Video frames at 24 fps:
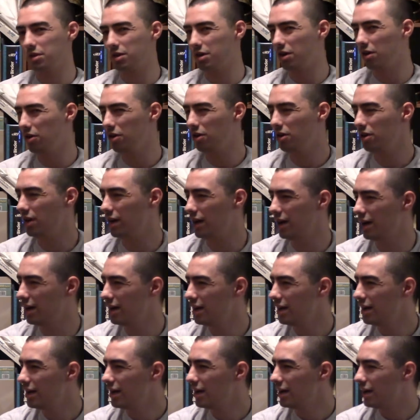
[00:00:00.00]
call a
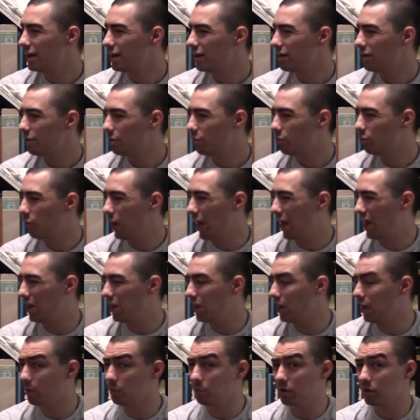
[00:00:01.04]
well,
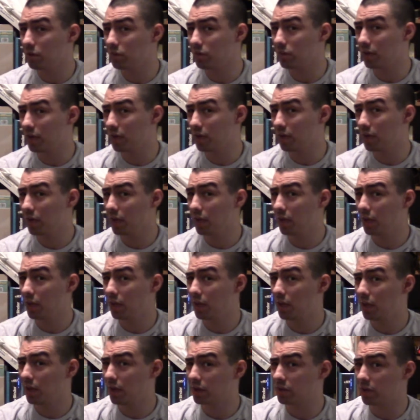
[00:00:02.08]
I want to
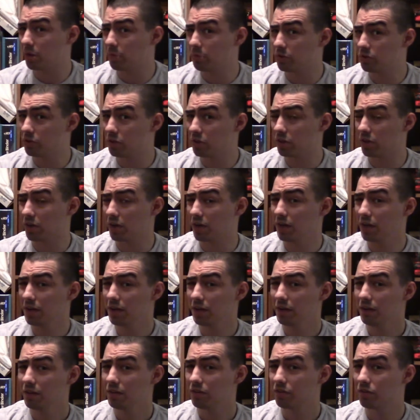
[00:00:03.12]
say a double
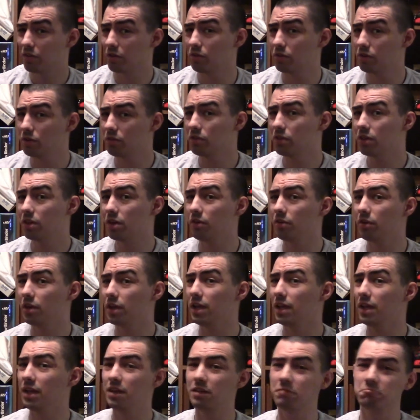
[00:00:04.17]
design. So in doing so,
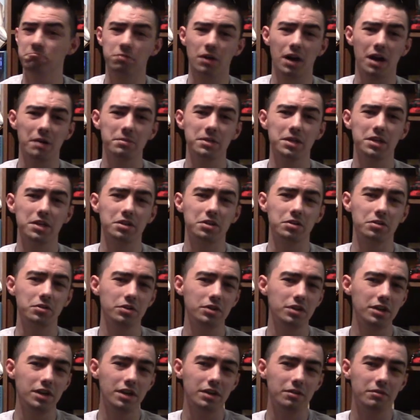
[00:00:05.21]
he probably
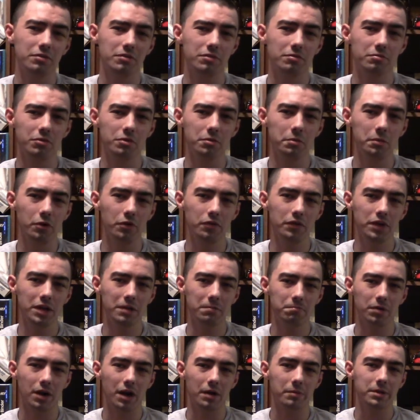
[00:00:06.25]
could remove
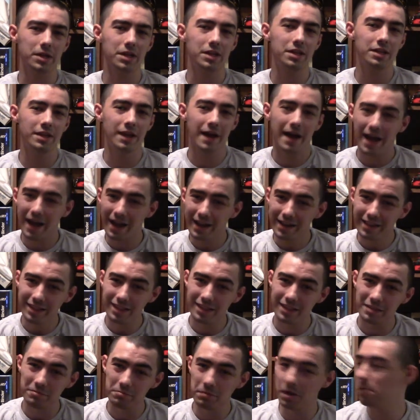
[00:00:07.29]
it. Probably
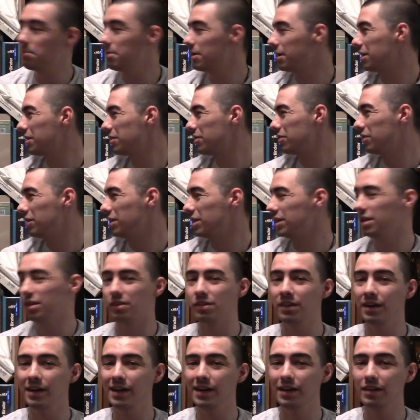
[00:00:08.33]
not. My biggest thought is
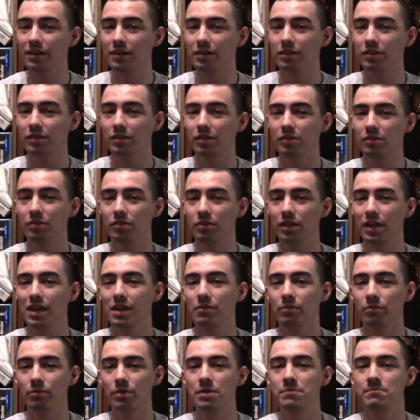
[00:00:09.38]
not until they
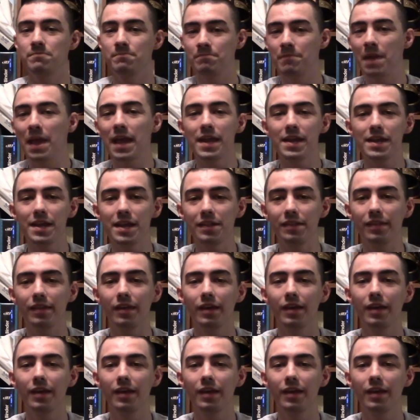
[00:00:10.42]
remade it